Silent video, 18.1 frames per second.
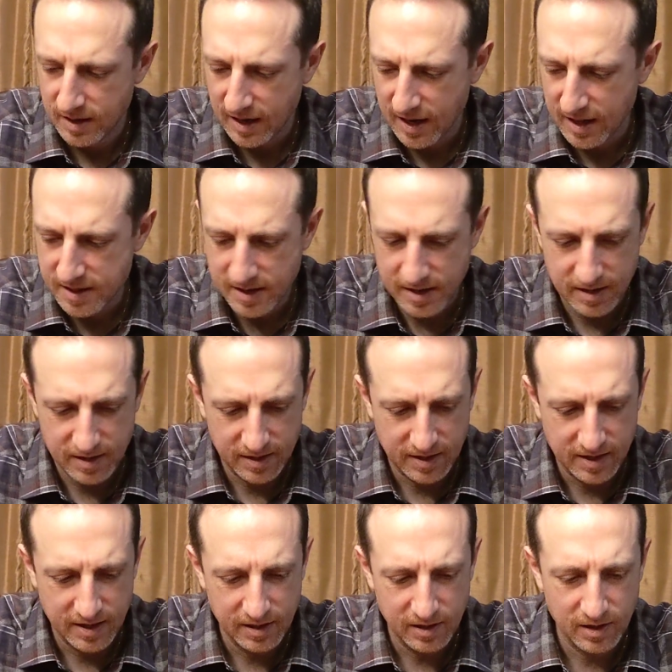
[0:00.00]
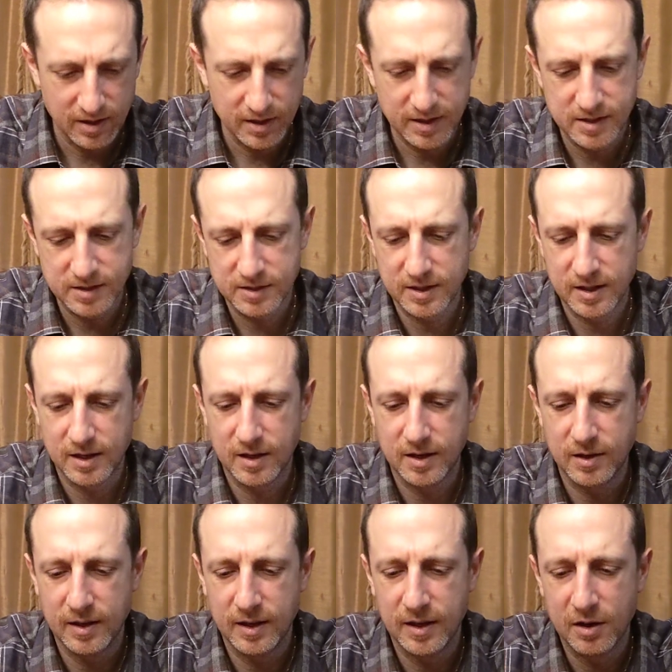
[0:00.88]
And then here is
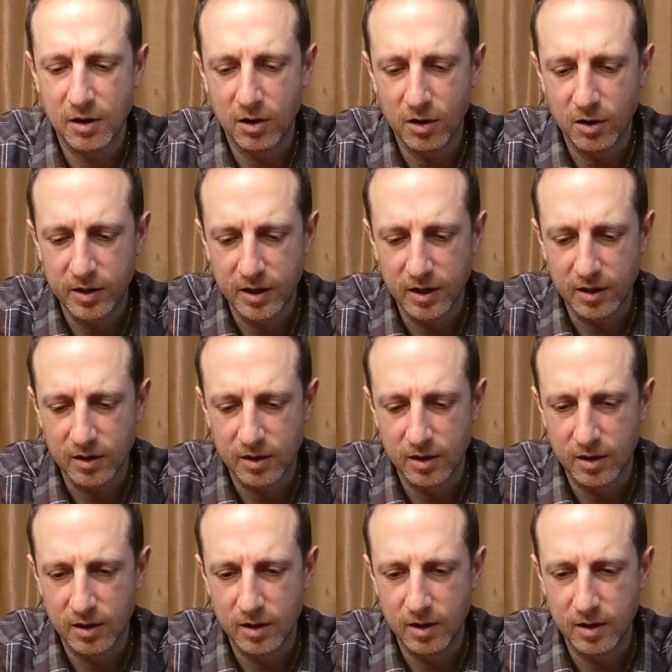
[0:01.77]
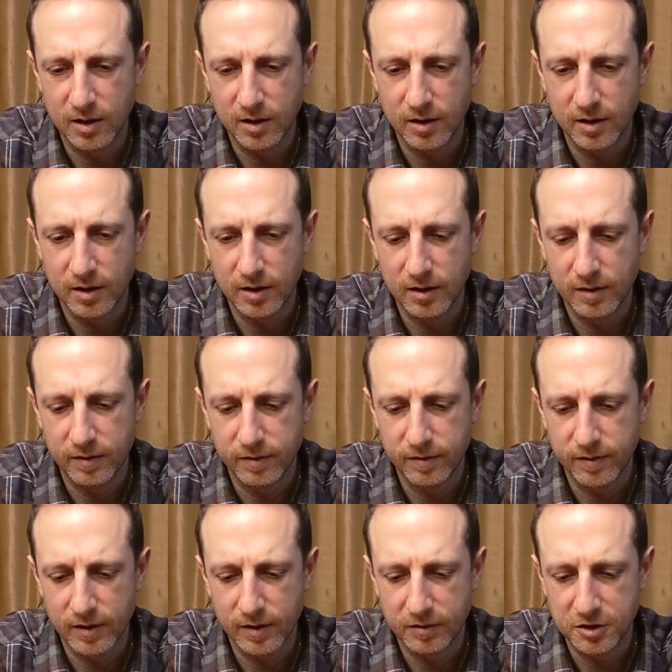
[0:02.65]
an earlier card
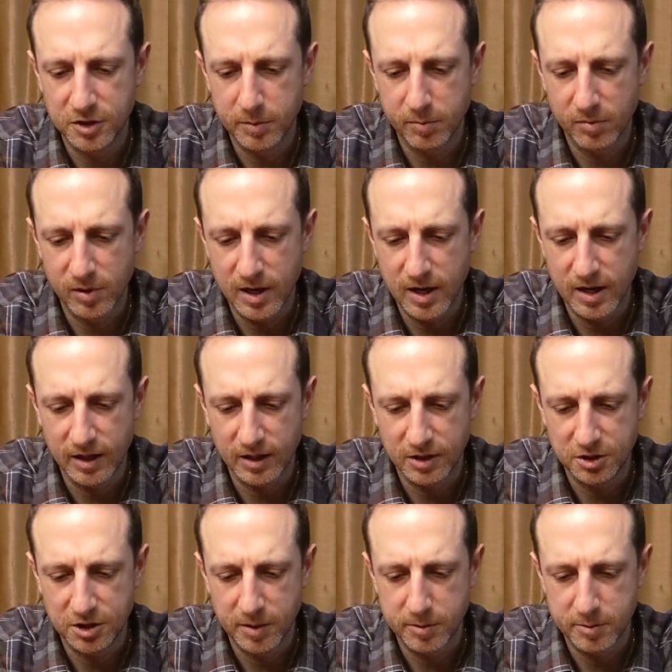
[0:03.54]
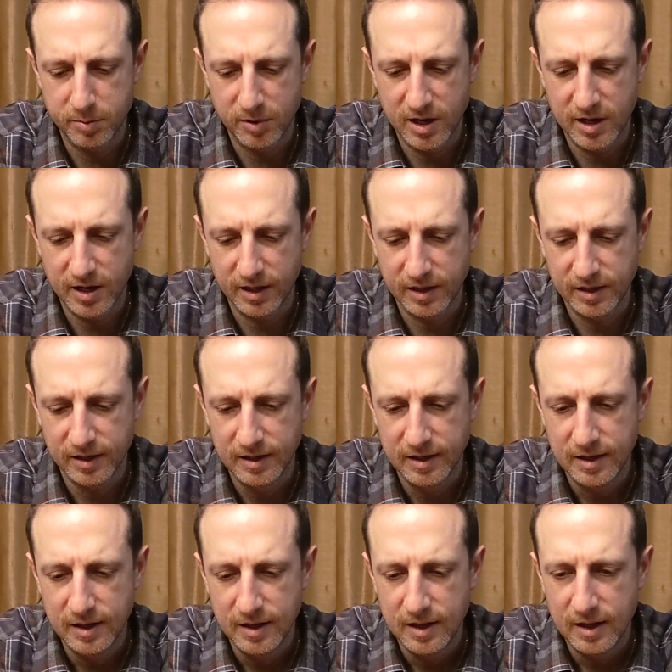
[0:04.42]
of James Braddock.
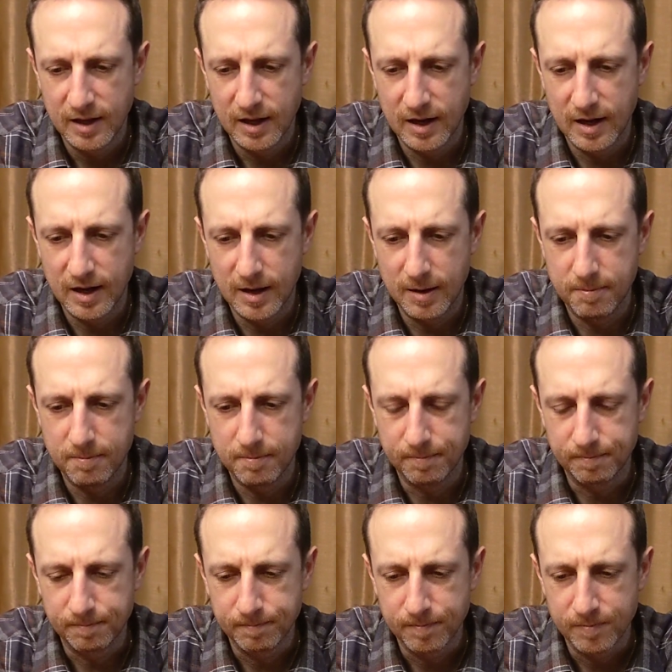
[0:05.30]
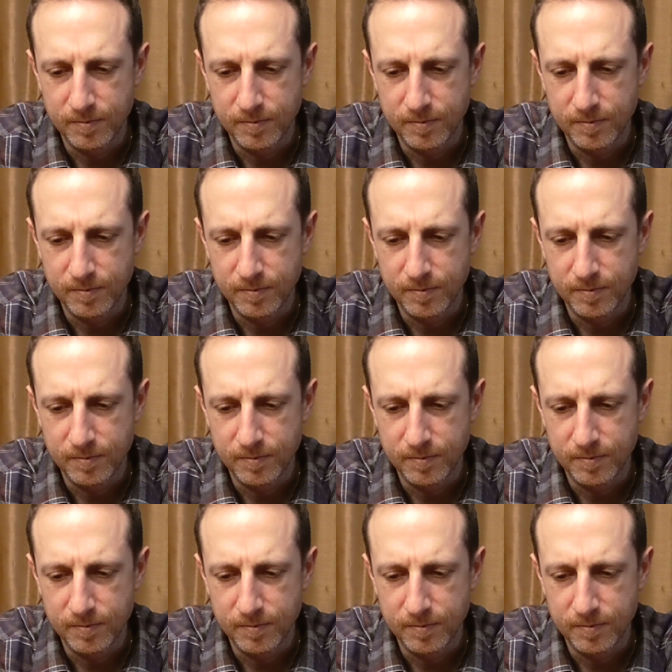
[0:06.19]
And